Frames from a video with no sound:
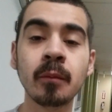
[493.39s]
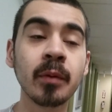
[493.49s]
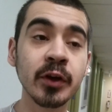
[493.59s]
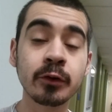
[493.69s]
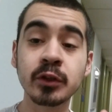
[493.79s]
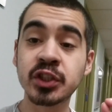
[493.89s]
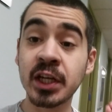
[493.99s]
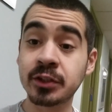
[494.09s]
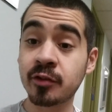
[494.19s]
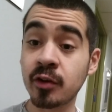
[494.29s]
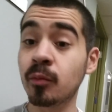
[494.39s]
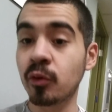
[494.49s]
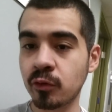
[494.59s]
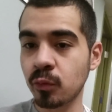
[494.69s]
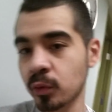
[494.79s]
But you could change
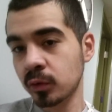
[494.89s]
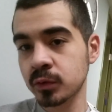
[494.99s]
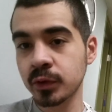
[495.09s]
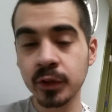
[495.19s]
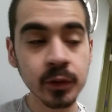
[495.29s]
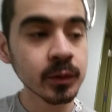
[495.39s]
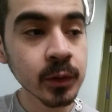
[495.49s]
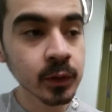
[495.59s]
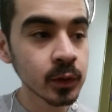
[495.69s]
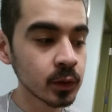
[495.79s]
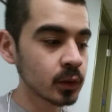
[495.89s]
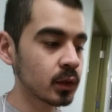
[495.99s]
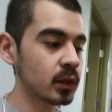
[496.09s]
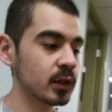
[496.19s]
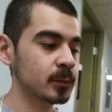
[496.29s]
someone's world, you know.
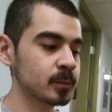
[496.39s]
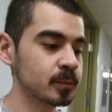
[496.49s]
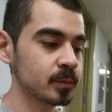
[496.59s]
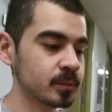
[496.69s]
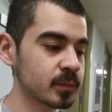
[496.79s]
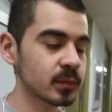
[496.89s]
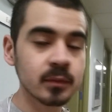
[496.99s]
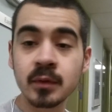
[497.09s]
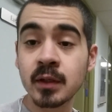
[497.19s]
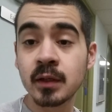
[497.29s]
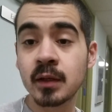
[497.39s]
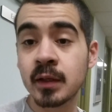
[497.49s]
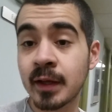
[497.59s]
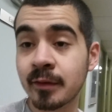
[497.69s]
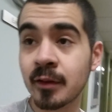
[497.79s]
Um,
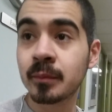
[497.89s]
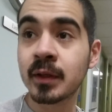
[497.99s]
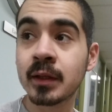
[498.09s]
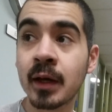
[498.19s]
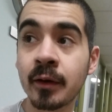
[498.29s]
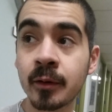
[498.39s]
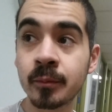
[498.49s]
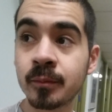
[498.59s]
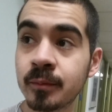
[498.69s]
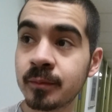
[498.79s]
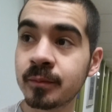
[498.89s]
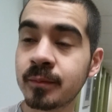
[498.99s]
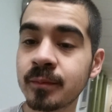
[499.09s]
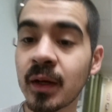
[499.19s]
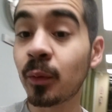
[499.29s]
and that's something that um.
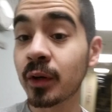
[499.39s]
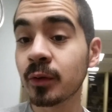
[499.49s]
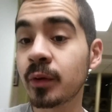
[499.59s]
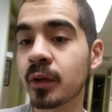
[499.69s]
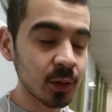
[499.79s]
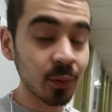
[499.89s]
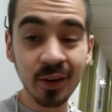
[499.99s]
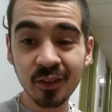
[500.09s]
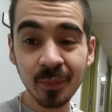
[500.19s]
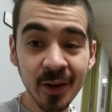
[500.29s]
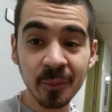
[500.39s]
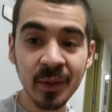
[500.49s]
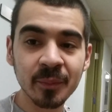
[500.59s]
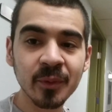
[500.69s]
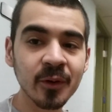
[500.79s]
I want to do, you I want to inspire
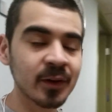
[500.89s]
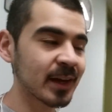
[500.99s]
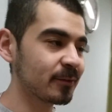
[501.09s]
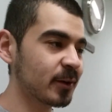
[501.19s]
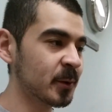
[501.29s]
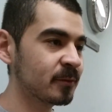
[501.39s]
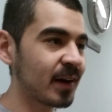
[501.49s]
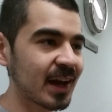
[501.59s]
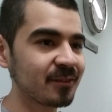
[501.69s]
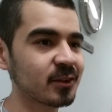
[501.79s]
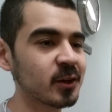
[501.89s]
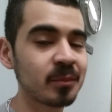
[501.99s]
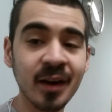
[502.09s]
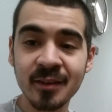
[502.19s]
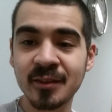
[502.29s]
people, give good vibes, good
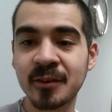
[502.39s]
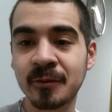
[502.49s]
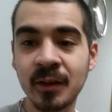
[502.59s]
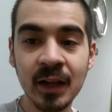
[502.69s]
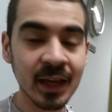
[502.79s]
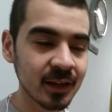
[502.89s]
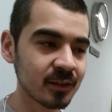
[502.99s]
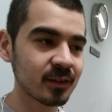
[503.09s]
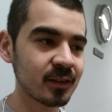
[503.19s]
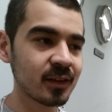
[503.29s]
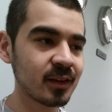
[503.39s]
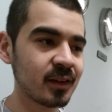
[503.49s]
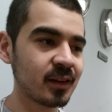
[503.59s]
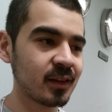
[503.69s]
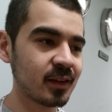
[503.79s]
positive, like
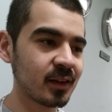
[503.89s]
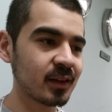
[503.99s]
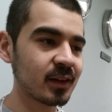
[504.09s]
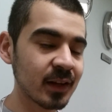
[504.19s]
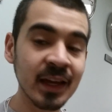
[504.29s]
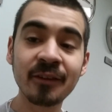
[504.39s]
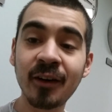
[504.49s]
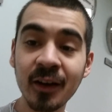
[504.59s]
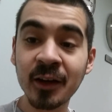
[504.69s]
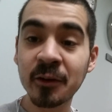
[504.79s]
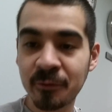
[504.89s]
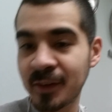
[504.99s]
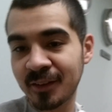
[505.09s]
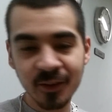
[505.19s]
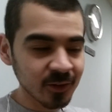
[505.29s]
give a uh, good
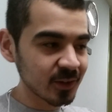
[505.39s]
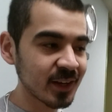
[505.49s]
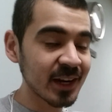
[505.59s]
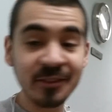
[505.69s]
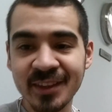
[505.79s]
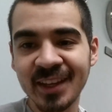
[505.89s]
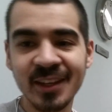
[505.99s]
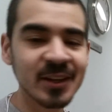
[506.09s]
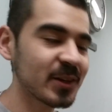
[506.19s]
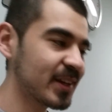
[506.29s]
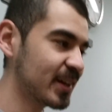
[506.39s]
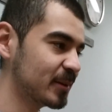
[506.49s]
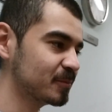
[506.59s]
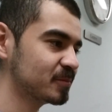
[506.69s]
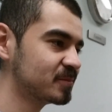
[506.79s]
feeds, you know, good everything, you know. And
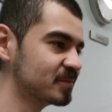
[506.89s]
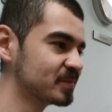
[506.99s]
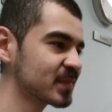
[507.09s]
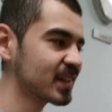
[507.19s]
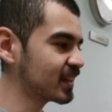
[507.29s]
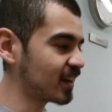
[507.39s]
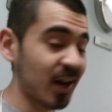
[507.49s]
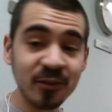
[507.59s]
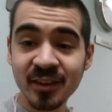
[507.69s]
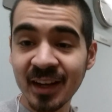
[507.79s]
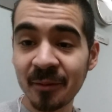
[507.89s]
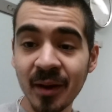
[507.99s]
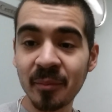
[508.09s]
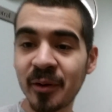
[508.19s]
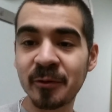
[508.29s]
um, obviously I'm
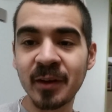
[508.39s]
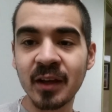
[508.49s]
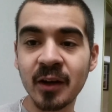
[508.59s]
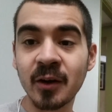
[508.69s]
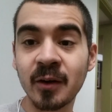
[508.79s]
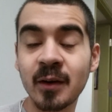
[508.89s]
not perfect, you know.